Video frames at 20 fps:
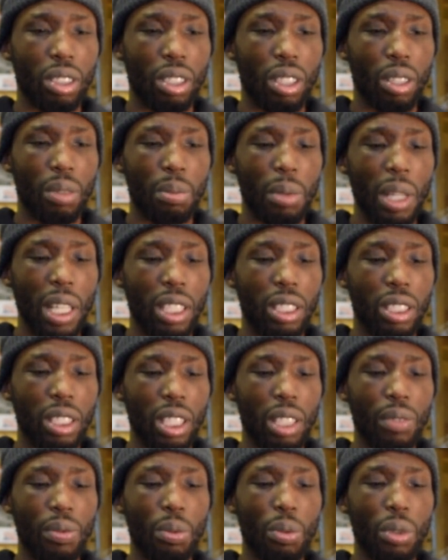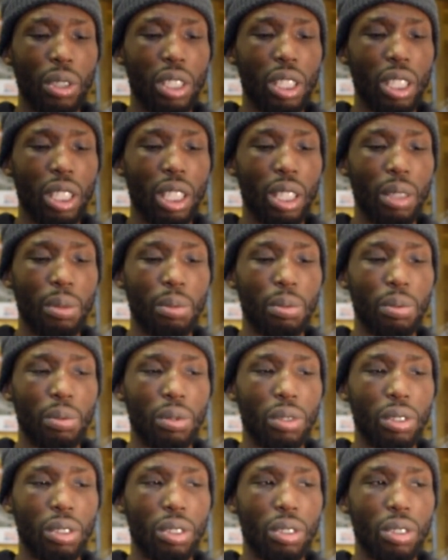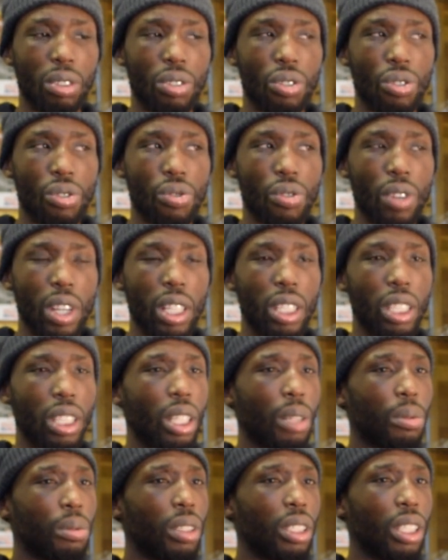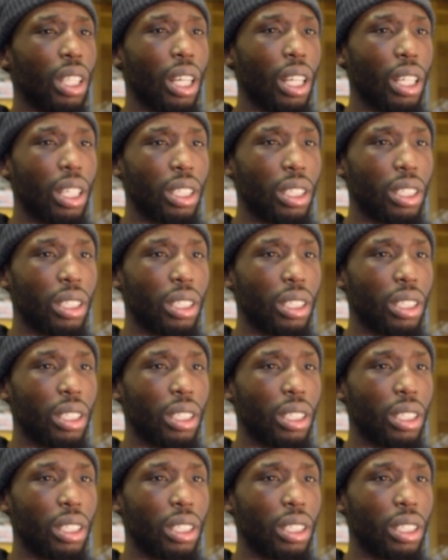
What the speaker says: amazing. Even watching him training up to that,